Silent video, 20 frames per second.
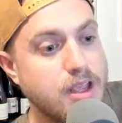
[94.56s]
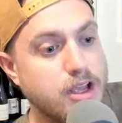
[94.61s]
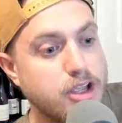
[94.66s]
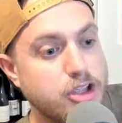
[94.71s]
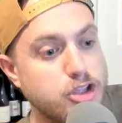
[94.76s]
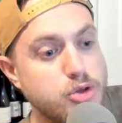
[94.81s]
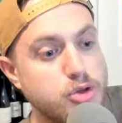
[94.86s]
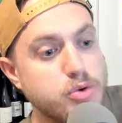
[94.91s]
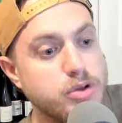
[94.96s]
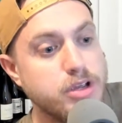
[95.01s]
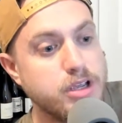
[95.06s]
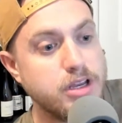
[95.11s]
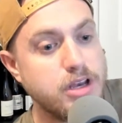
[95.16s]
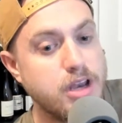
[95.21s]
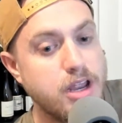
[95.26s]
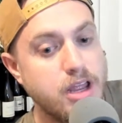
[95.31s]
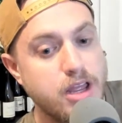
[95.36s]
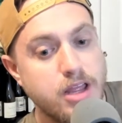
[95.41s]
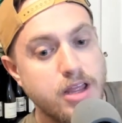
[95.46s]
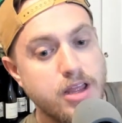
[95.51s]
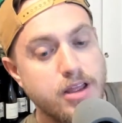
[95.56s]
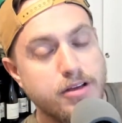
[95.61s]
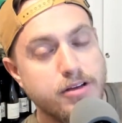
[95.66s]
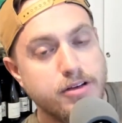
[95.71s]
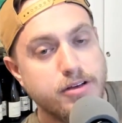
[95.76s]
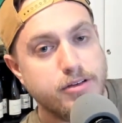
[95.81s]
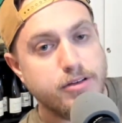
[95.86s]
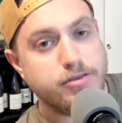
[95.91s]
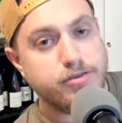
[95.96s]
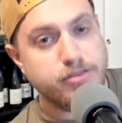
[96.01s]
you could
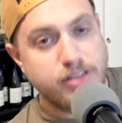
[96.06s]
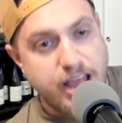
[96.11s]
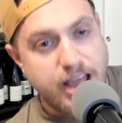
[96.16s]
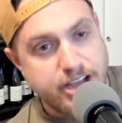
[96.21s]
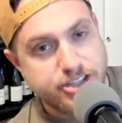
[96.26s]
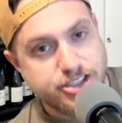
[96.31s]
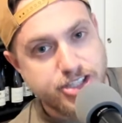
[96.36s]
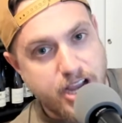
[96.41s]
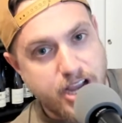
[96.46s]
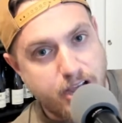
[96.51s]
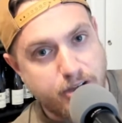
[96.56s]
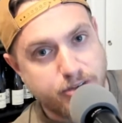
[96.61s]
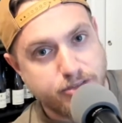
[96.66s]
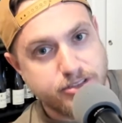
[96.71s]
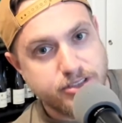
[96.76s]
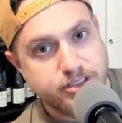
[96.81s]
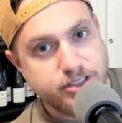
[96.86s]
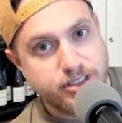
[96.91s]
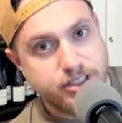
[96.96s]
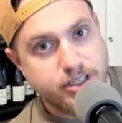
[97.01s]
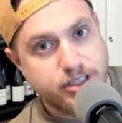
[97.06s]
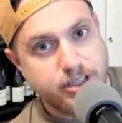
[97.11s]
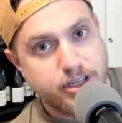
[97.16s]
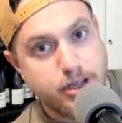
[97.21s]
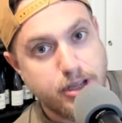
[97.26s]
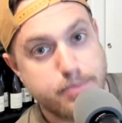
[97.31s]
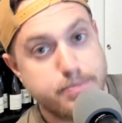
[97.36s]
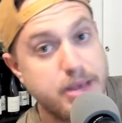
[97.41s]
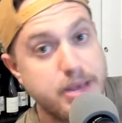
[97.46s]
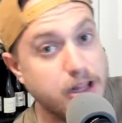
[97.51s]
flash out
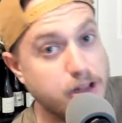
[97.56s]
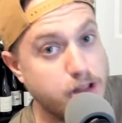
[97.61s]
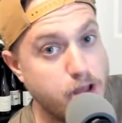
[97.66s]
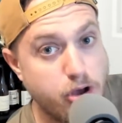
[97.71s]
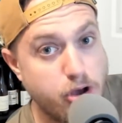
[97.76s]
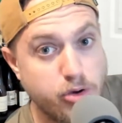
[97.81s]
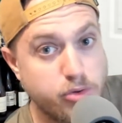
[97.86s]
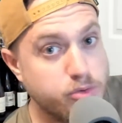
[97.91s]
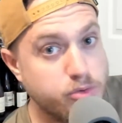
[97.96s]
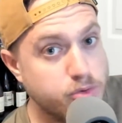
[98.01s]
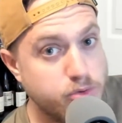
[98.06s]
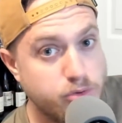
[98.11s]
a Bellow